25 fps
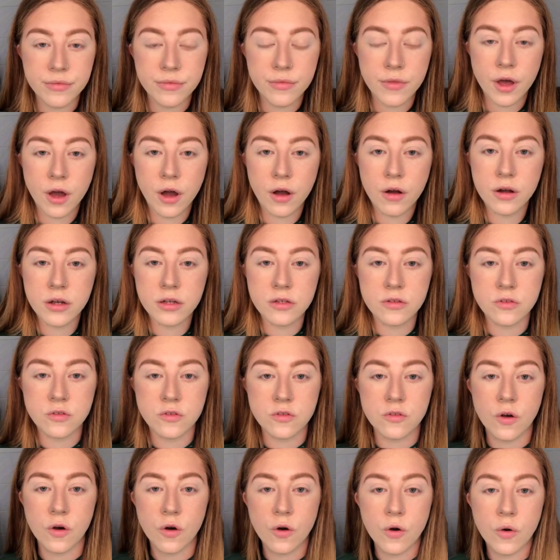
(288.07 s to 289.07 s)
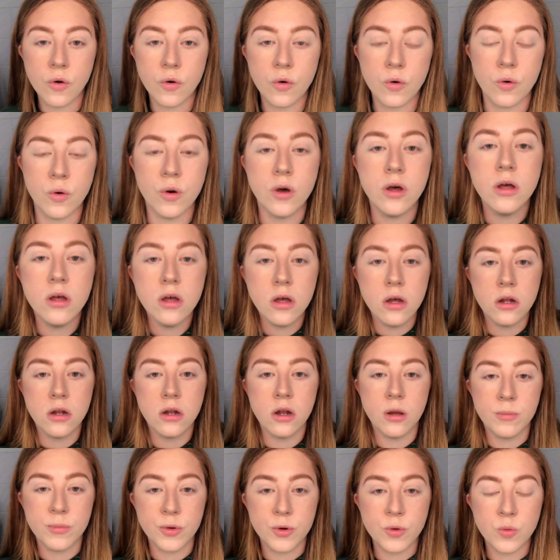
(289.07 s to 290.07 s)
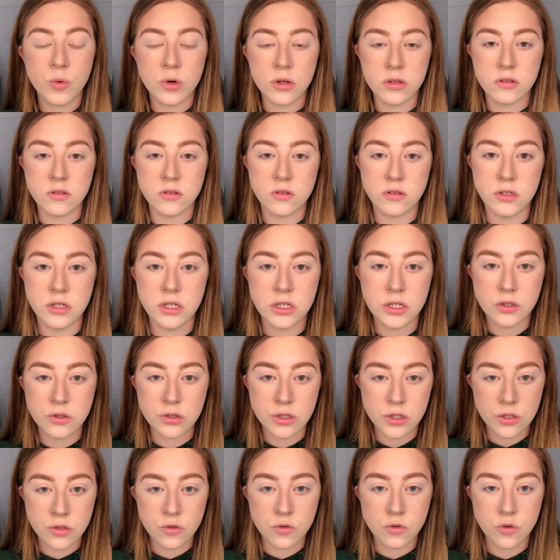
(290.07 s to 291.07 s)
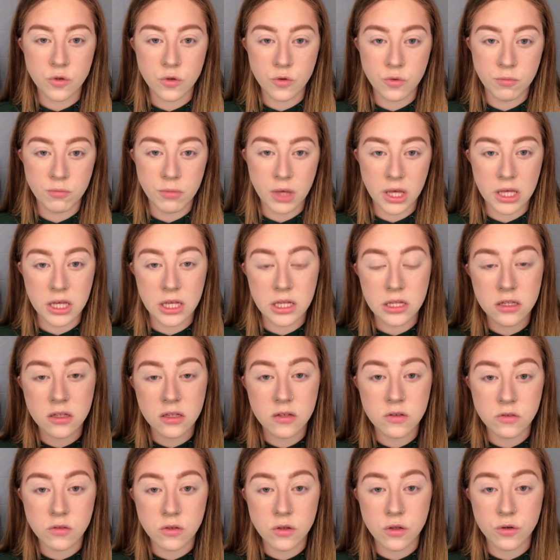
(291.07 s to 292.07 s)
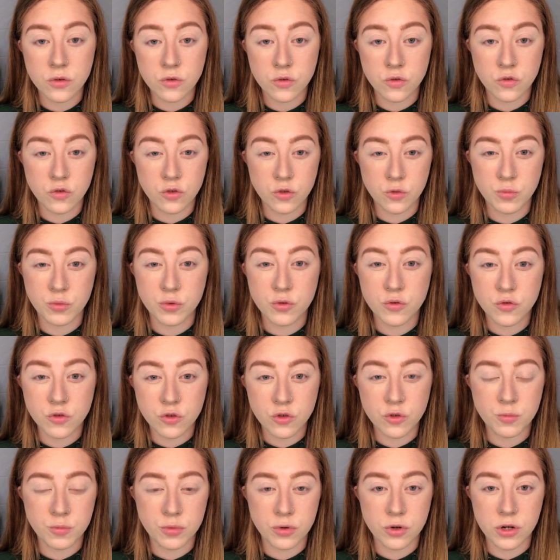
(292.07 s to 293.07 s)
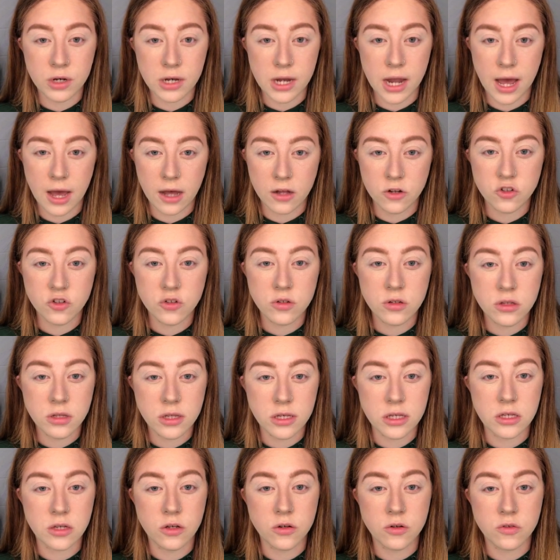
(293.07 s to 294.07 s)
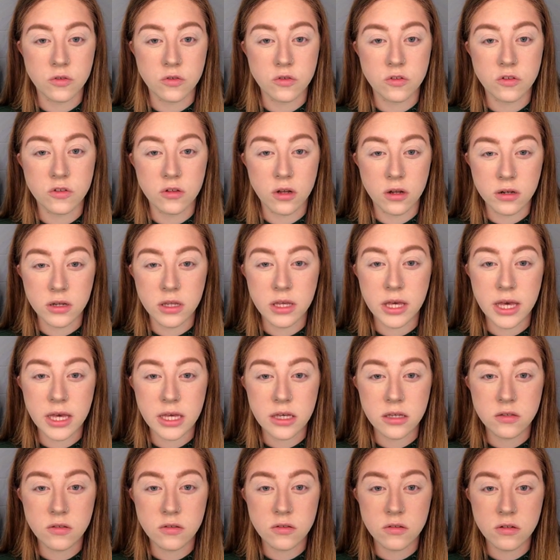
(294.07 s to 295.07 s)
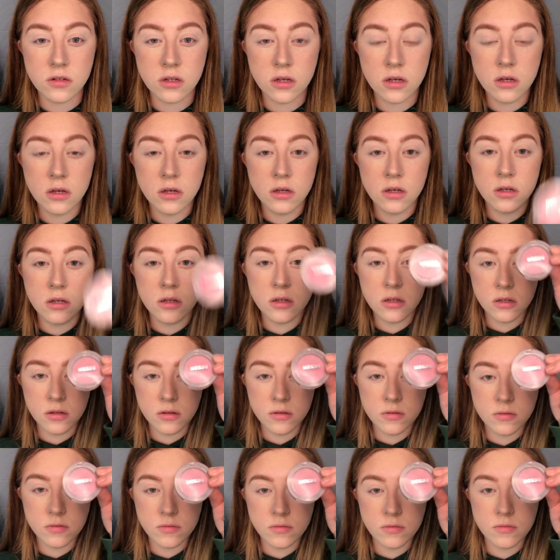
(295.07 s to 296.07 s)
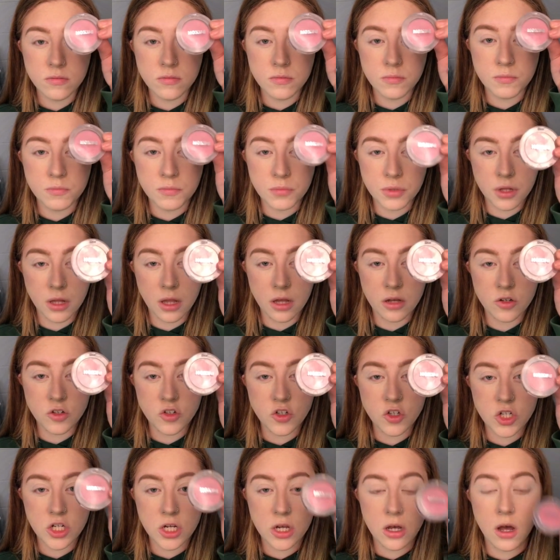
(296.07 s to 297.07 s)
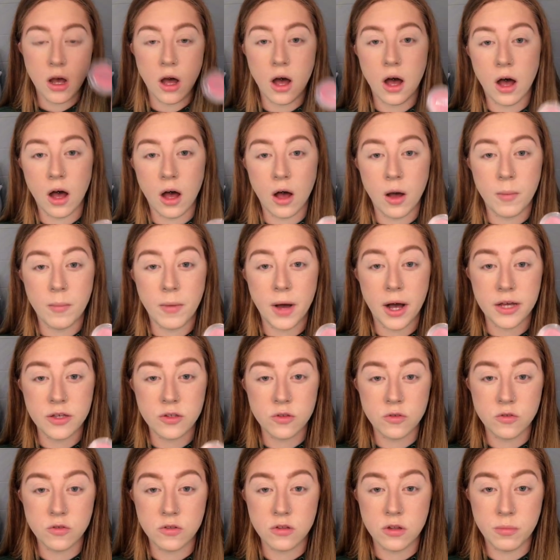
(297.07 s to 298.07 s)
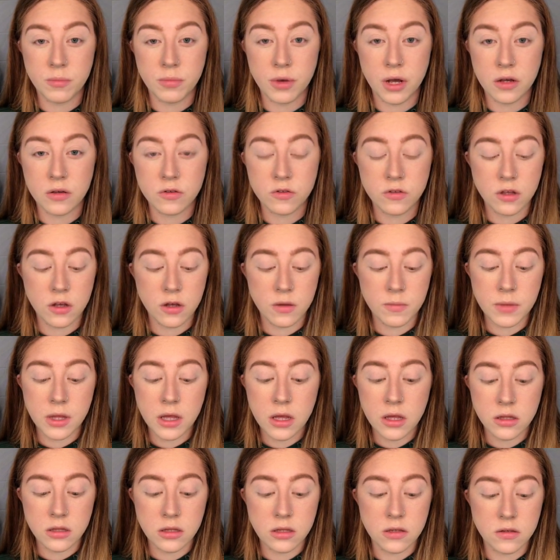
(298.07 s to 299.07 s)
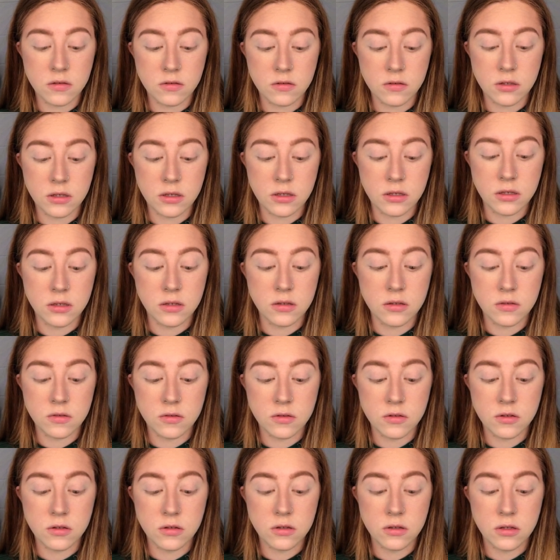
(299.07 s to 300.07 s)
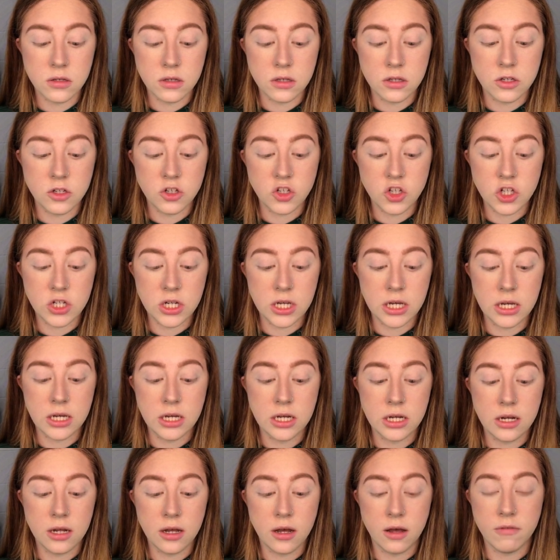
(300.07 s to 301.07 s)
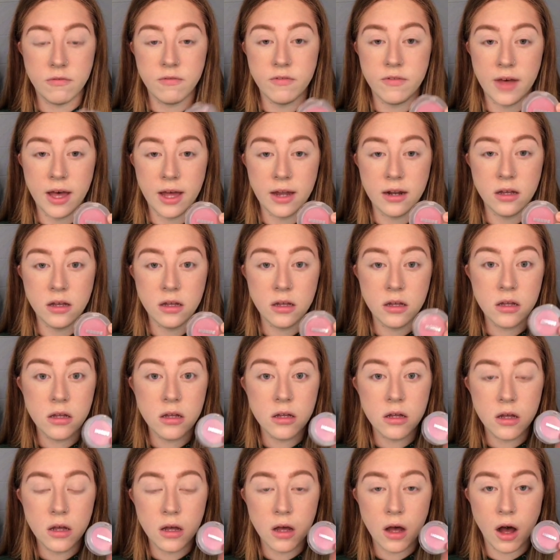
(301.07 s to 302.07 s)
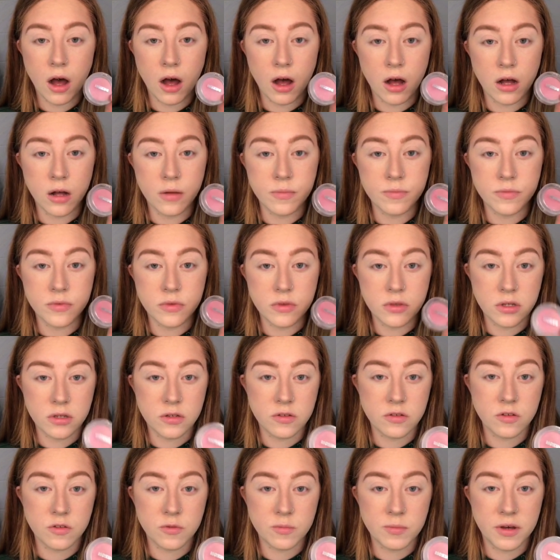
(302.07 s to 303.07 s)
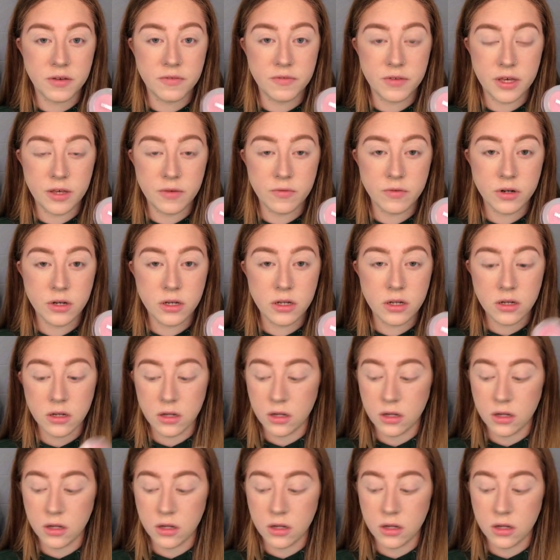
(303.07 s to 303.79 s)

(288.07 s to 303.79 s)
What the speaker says: Alright, so number one secret to making this look super natural, like you're sun-kissed: blush. I use the Buxom. This is in shade Havana. This is my favorite.